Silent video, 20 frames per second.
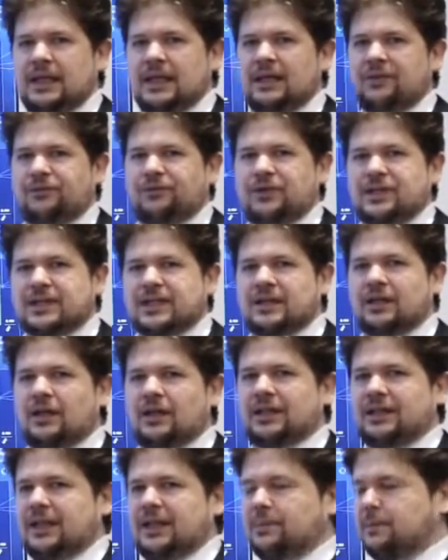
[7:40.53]
If we
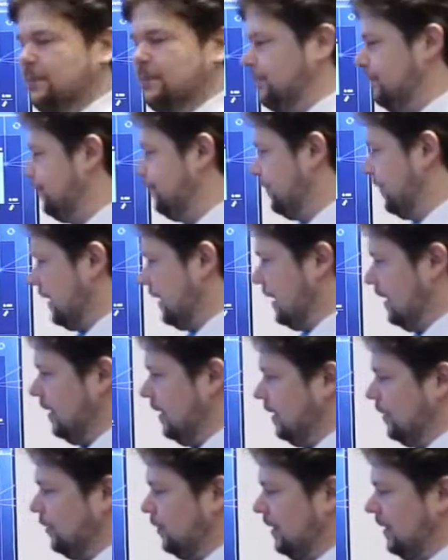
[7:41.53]
start them,
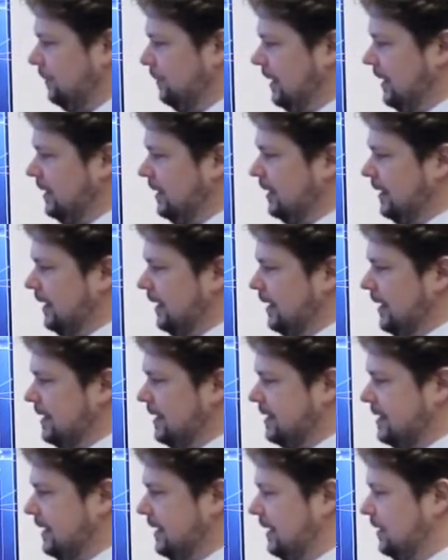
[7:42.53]
you immediately
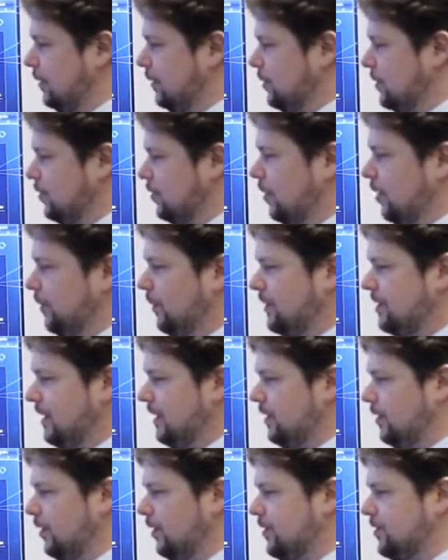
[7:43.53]
can see those robots
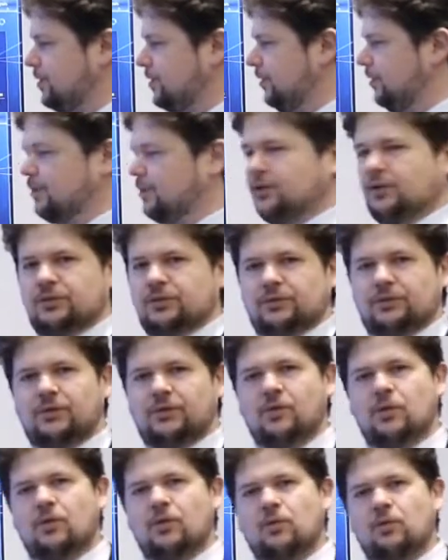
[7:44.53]
are not synchronous.
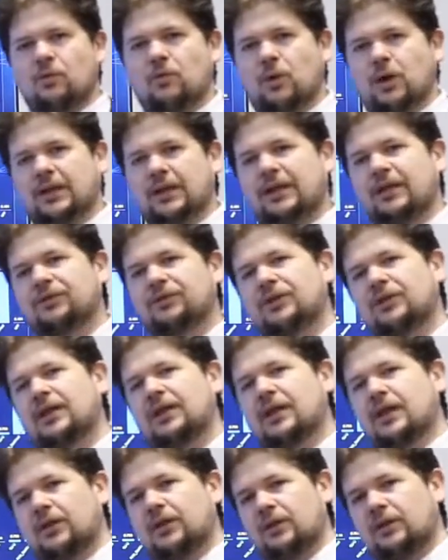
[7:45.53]
One after
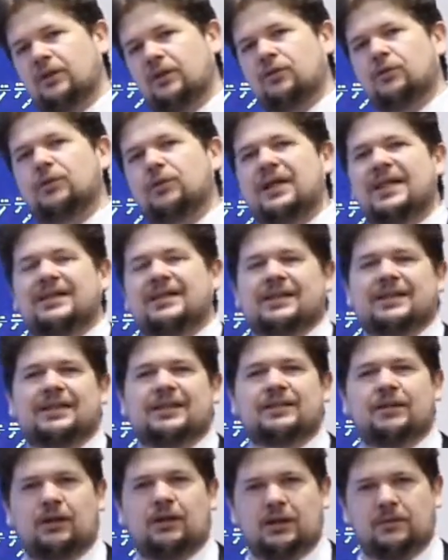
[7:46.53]
the other raises
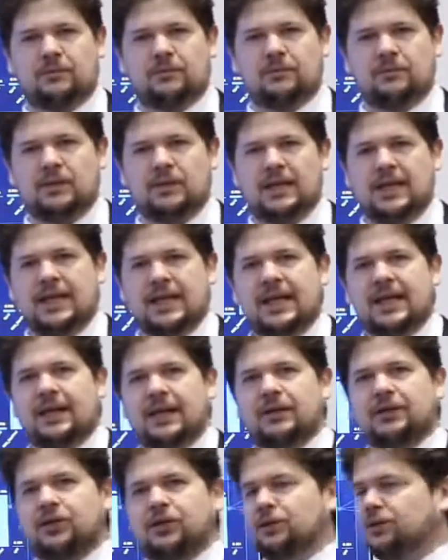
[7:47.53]
his arm
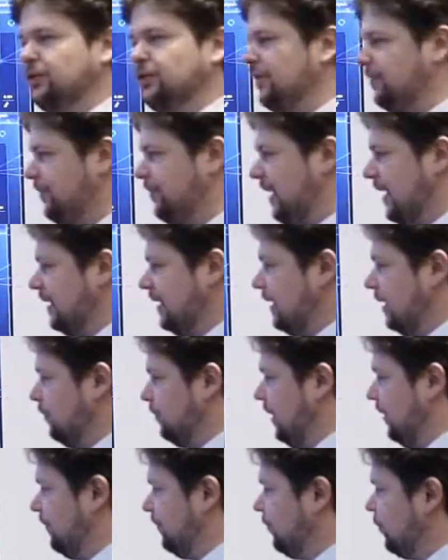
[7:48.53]
due to the fact that
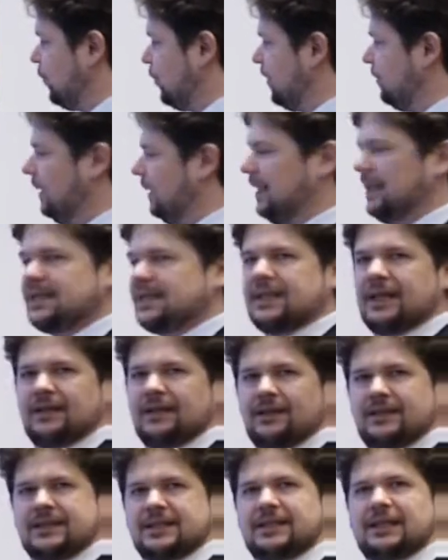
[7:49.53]
we have 40
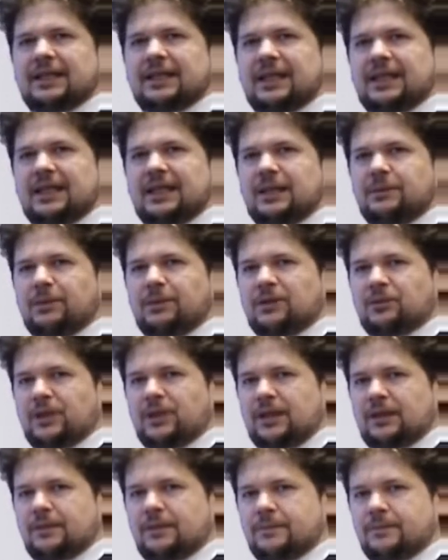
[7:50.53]
milliseconds delay in
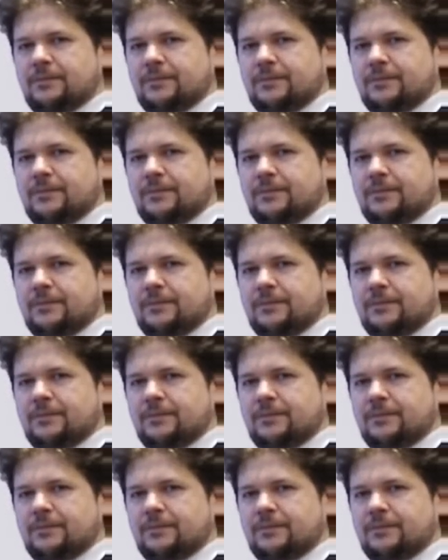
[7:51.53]
between.